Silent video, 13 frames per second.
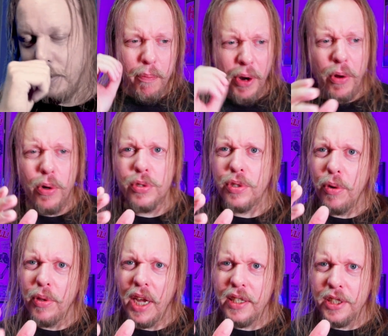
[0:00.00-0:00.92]
But
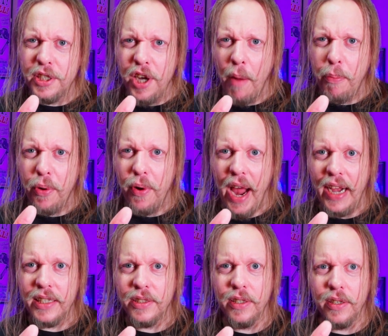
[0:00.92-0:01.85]
also like chopper
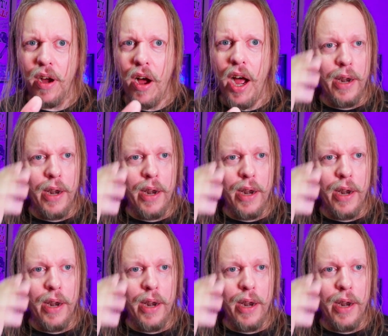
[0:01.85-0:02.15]
action.